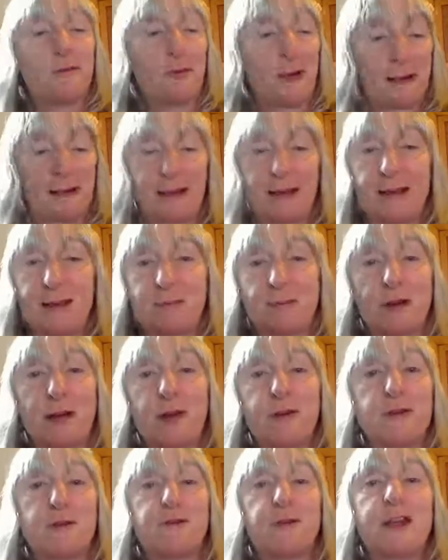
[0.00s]
find a link
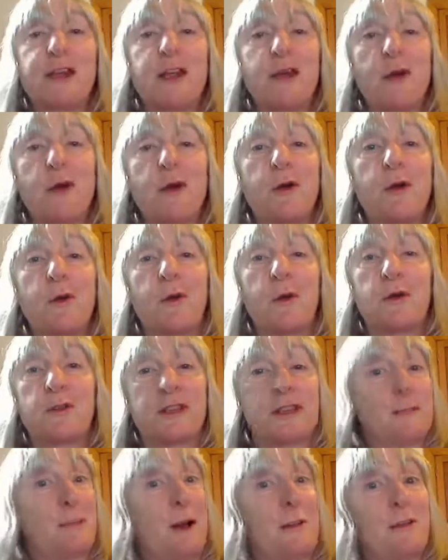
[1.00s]
below the video, or
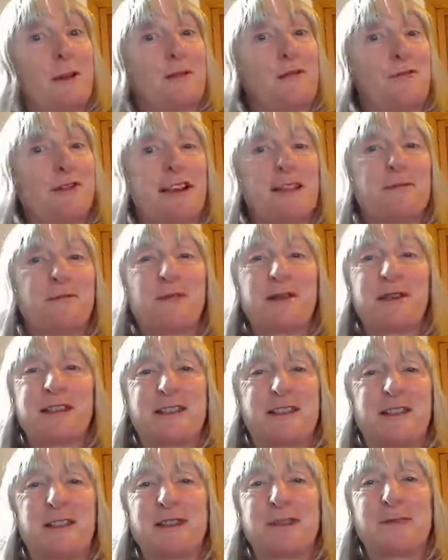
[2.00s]
this might be on Facebook,
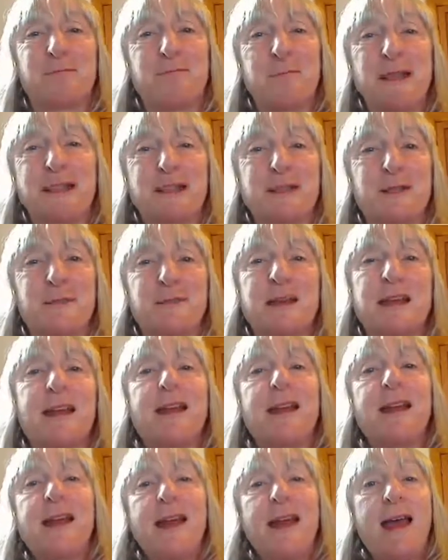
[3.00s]
so just message me,
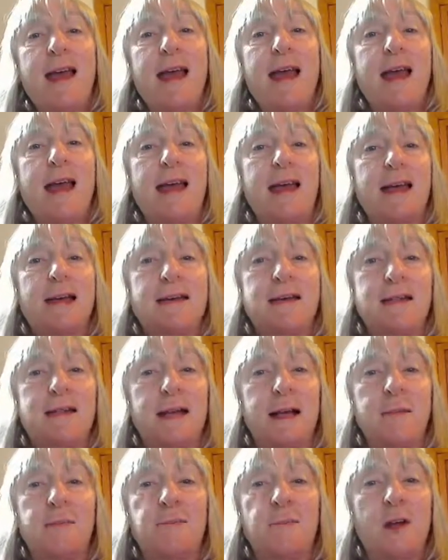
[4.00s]
and
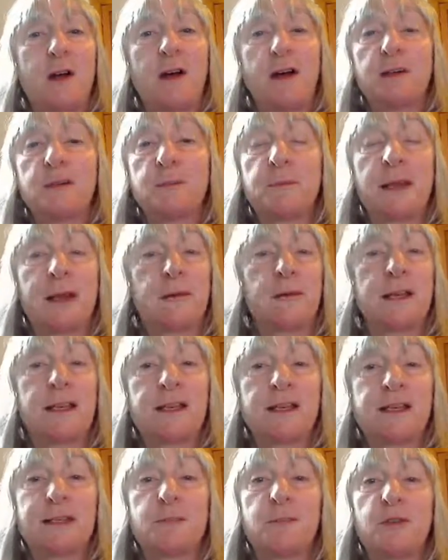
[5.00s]
I'll be able to get
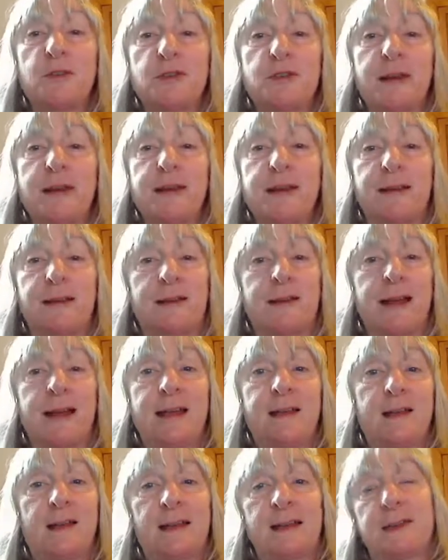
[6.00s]
you some more training,
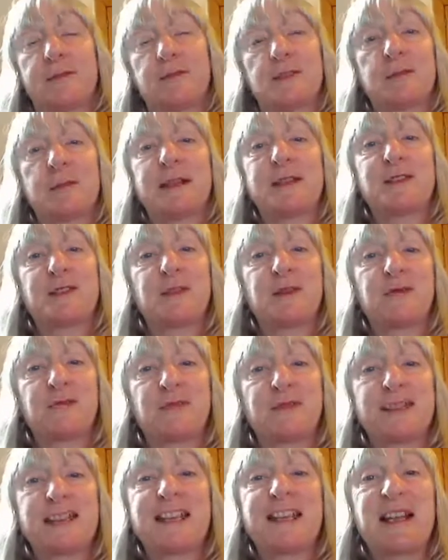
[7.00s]
and I'd love to meet you.
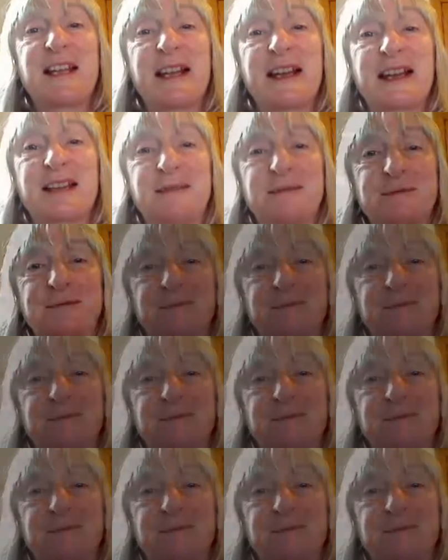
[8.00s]
See you later.